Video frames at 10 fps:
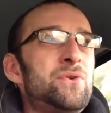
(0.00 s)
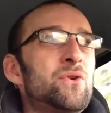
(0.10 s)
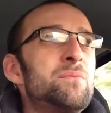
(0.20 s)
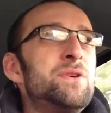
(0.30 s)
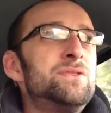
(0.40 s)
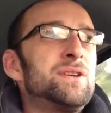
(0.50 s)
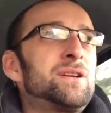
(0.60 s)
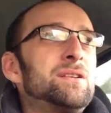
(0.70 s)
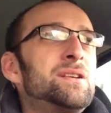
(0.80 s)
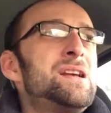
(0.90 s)
your
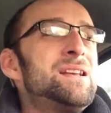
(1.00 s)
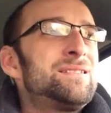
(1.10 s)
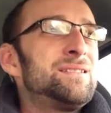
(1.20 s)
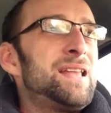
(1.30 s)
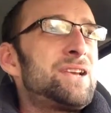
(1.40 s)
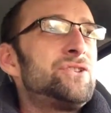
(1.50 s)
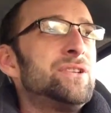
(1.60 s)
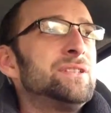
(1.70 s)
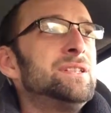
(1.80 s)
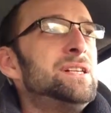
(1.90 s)
music collection.